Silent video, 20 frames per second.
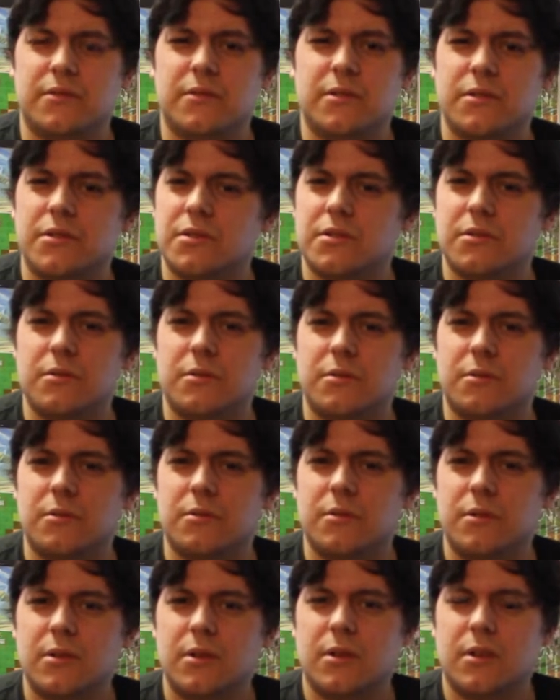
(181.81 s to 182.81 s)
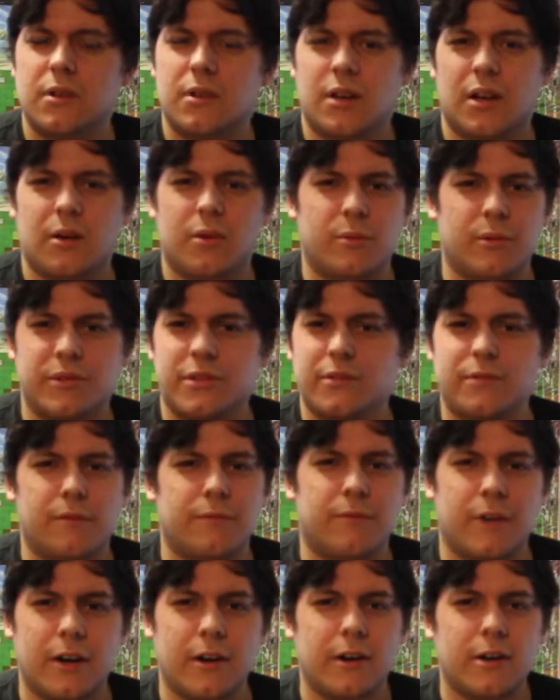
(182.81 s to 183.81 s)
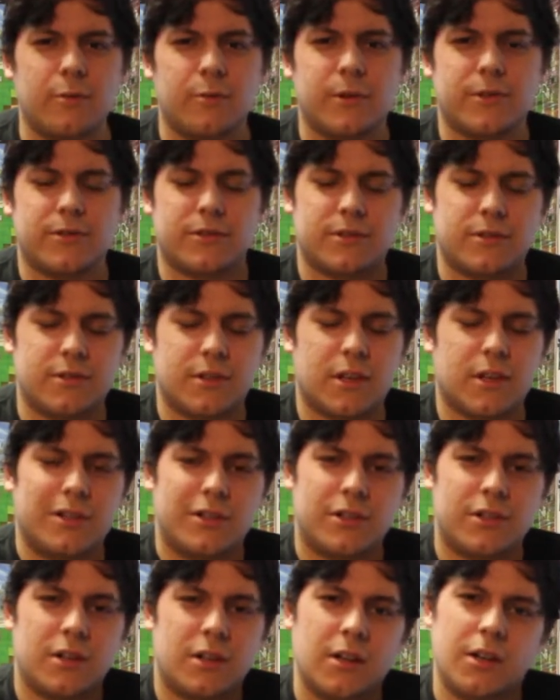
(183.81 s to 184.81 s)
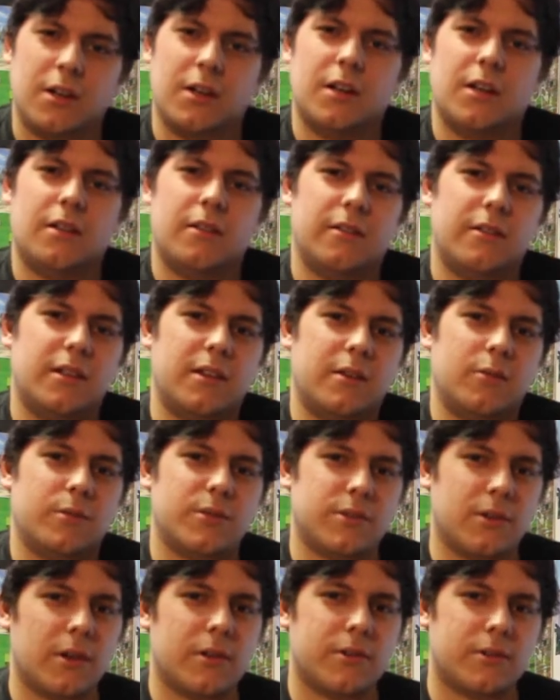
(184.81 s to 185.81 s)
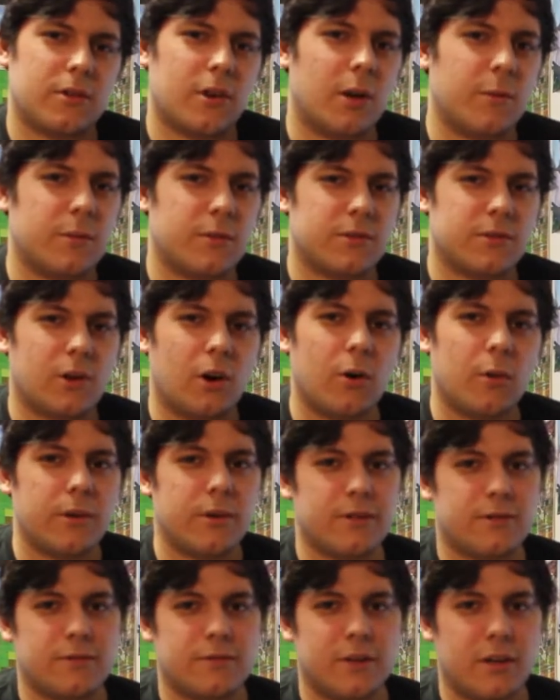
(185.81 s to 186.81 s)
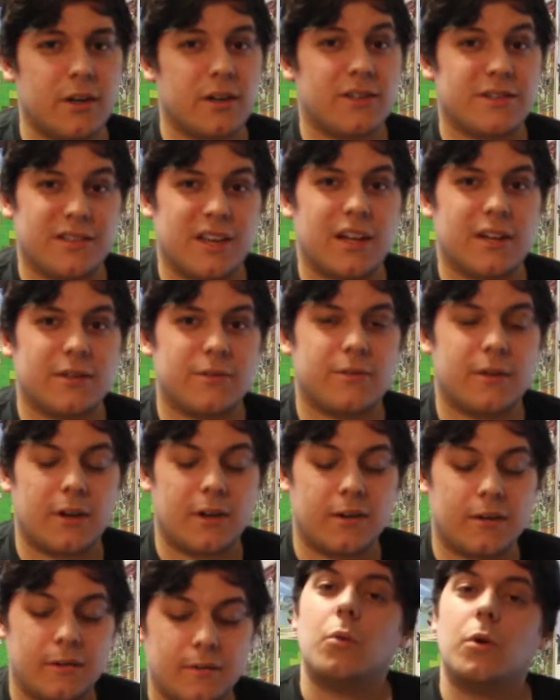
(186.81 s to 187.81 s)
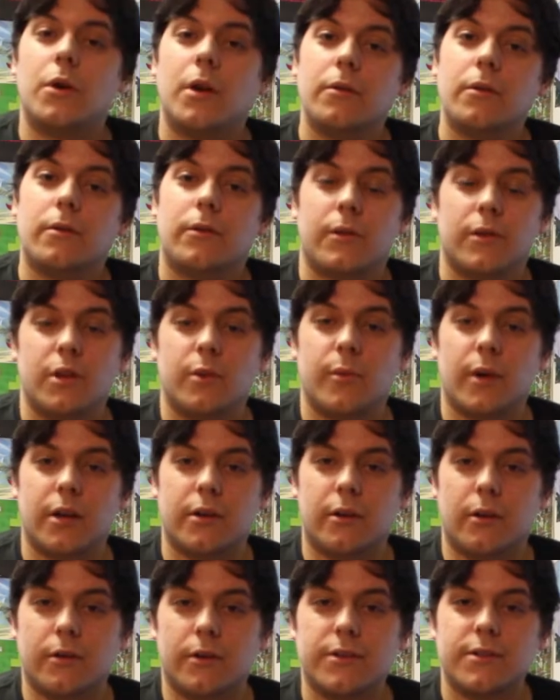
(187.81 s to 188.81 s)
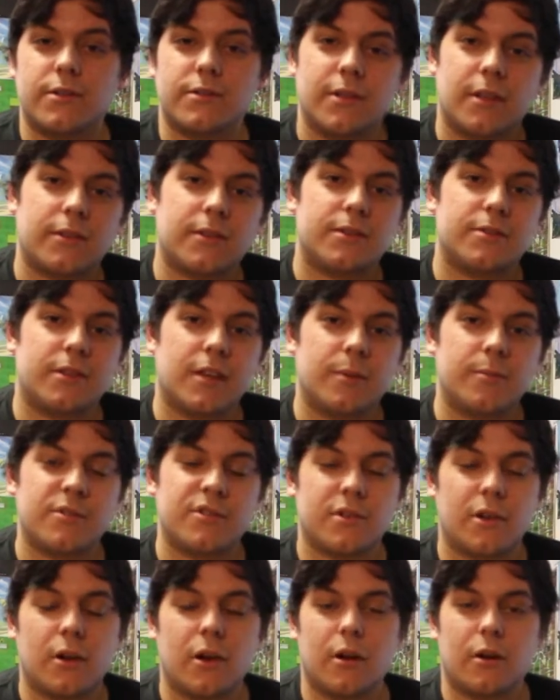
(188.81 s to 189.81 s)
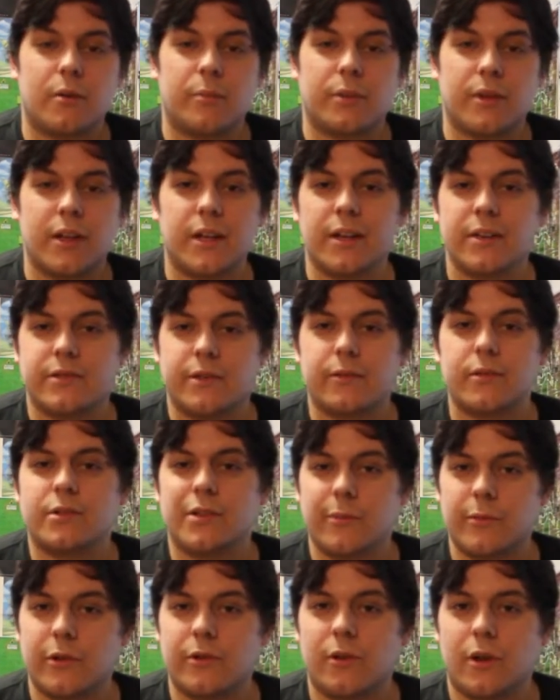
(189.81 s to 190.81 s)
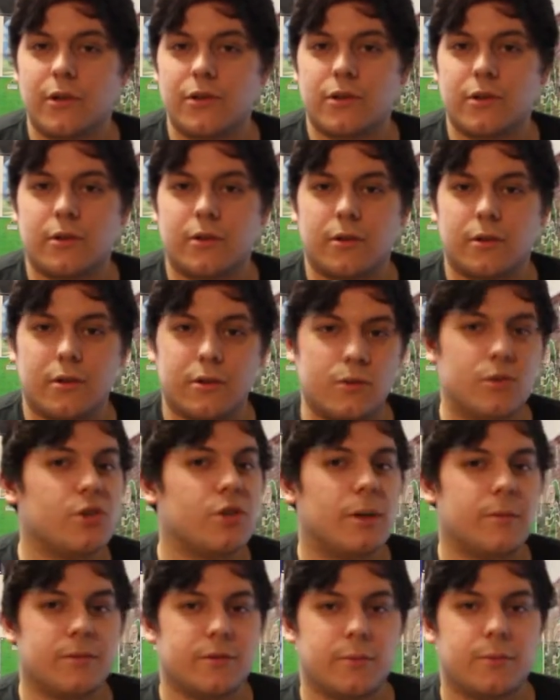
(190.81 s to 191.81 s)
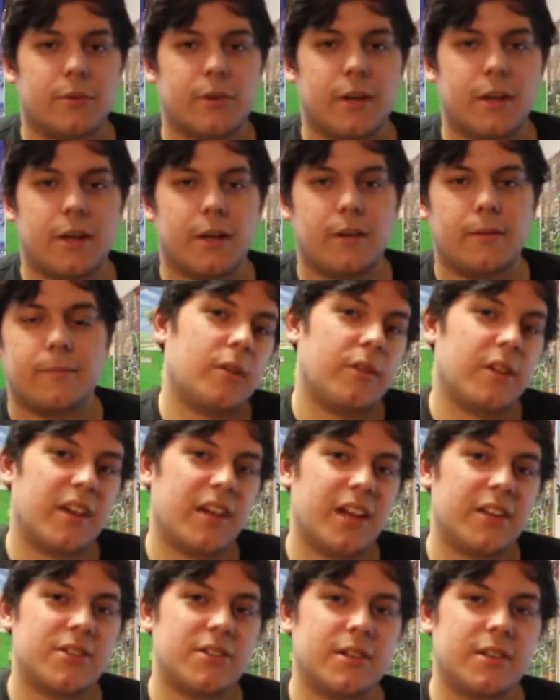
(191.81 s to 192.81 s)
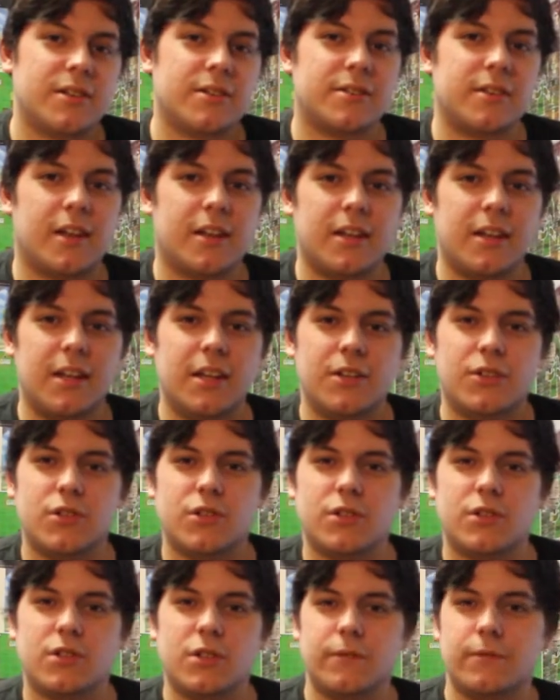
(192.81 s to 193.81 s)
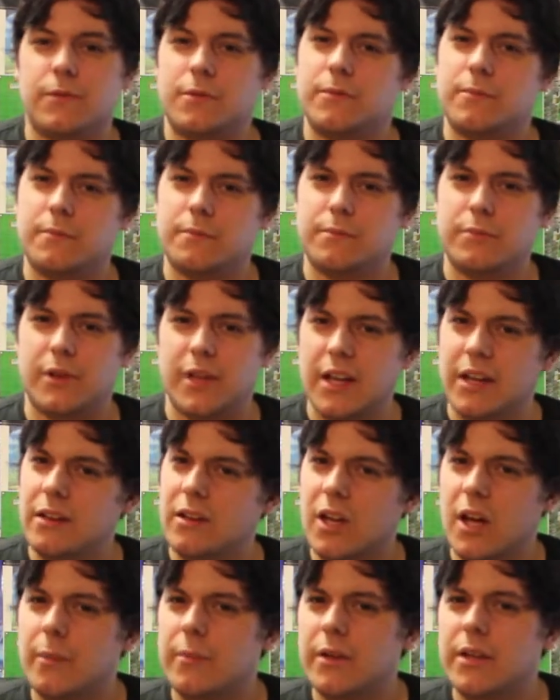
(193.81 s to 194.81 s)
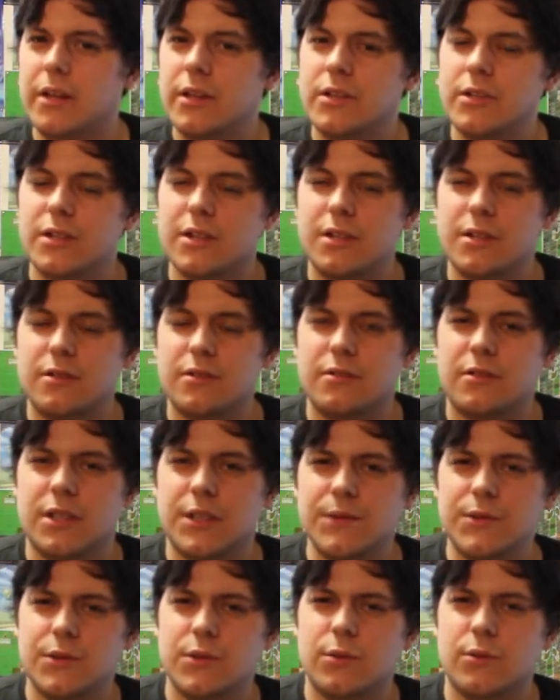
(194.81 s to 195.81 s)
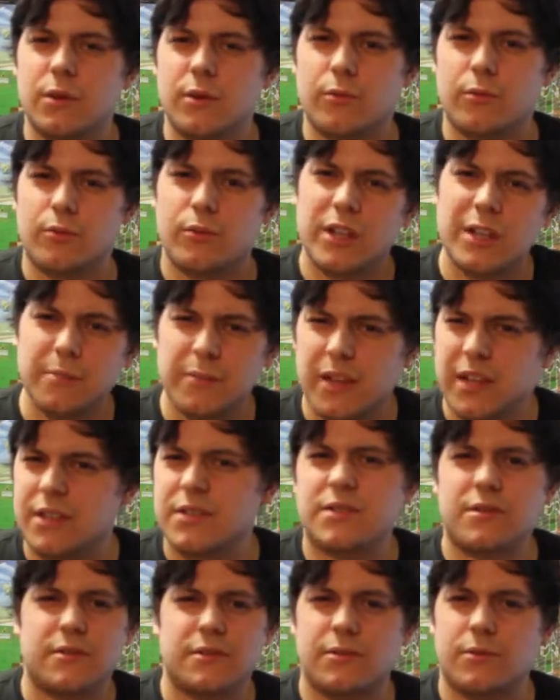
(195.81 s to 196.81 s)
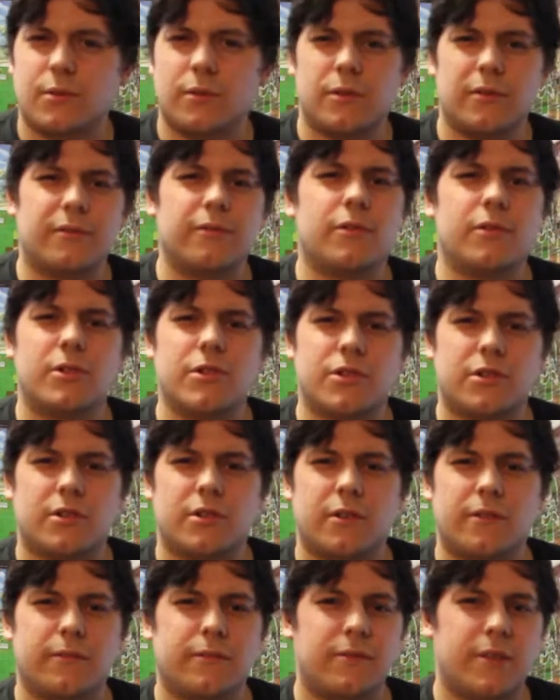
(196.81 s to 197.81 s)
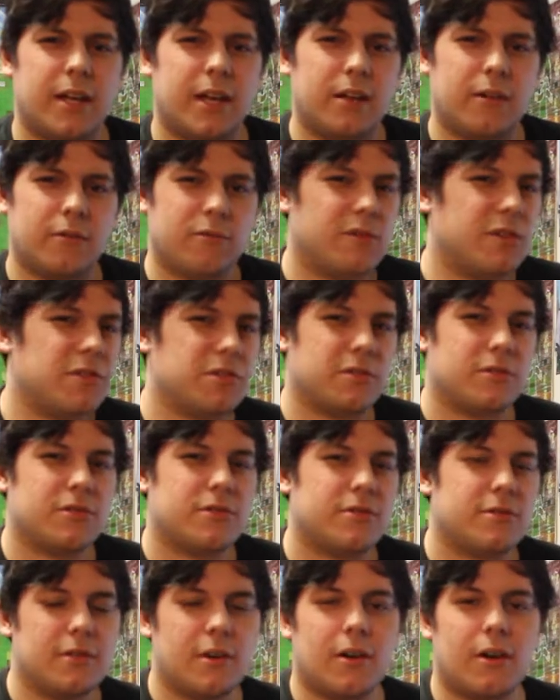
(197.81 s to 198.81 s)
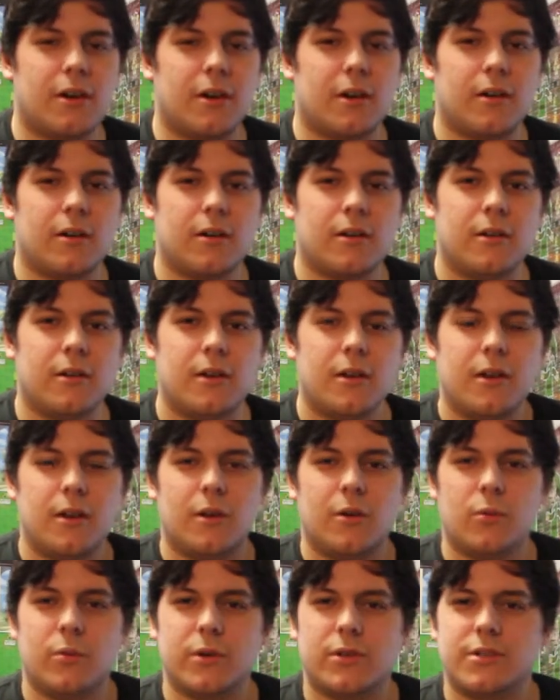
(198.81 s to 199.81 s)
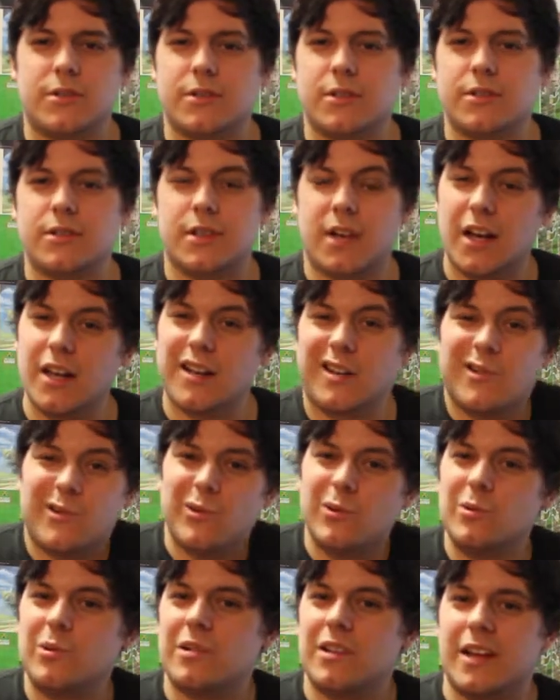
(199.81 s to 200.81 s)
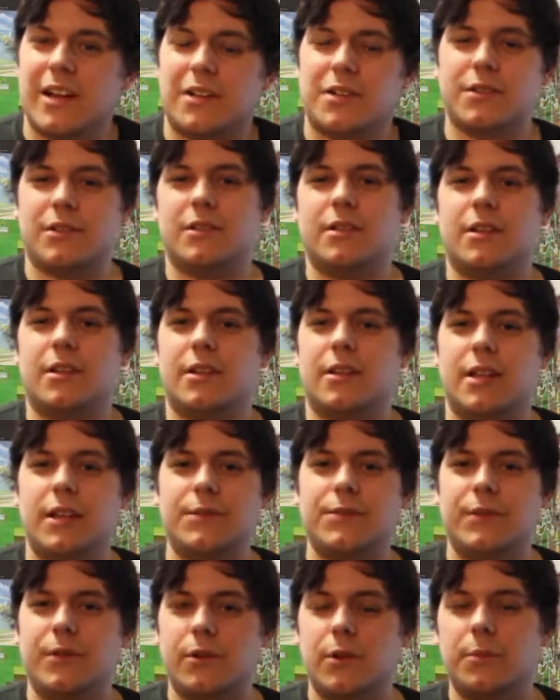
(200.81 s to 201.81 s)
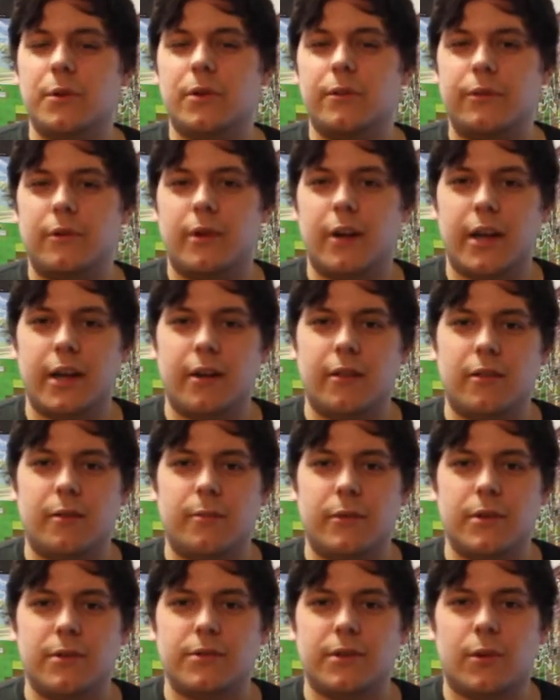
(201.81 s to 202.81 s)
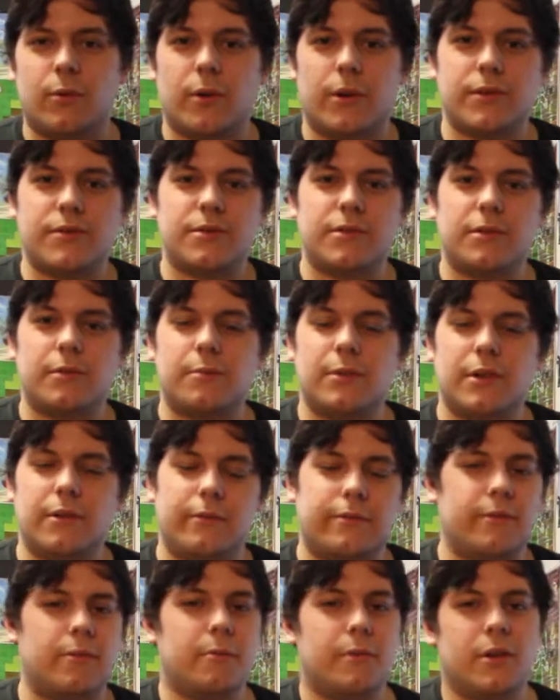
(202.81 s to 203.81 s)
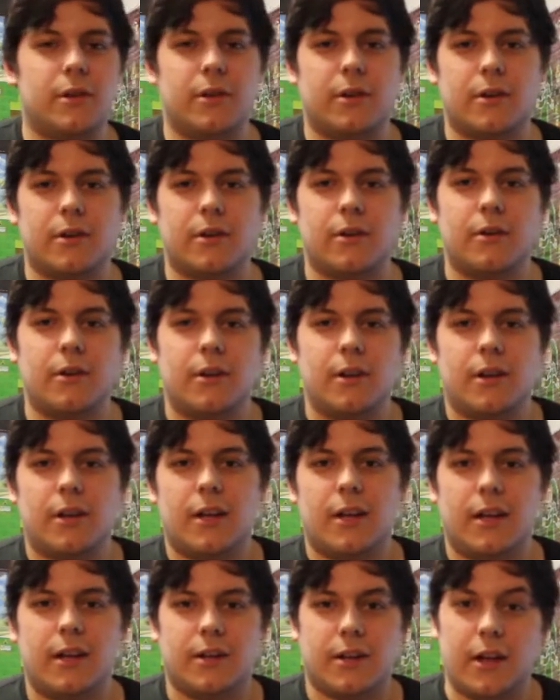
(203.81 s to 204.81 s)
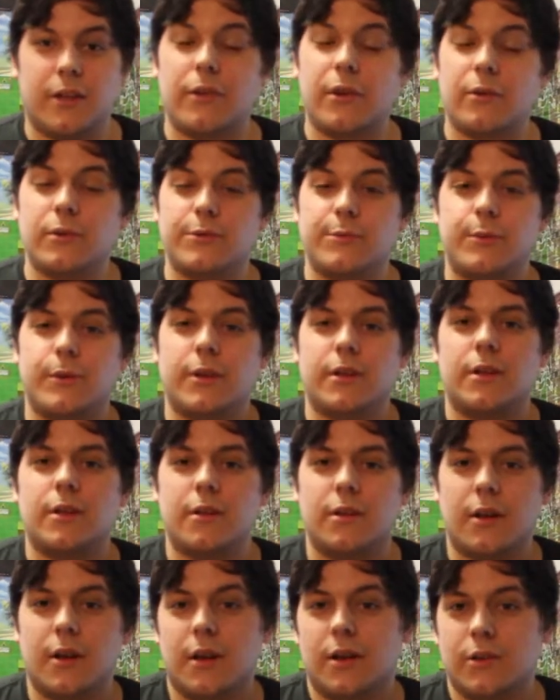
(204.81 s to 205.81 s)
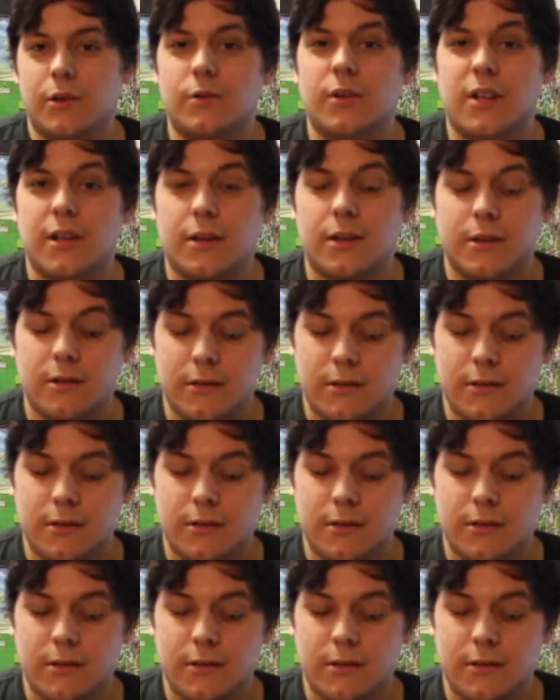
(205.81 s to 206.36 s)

of the two, with different variables and such, the results are almost always very satisfying. One other thing you might notice is that the same song plays every time you launch a new ship to play. The catch is that each different plane combination gives you a remixed sort of version of that original song, which is kind of cool actually. It gives a little bit of variety to the music while still being familiar, and I thought it was pretty unique.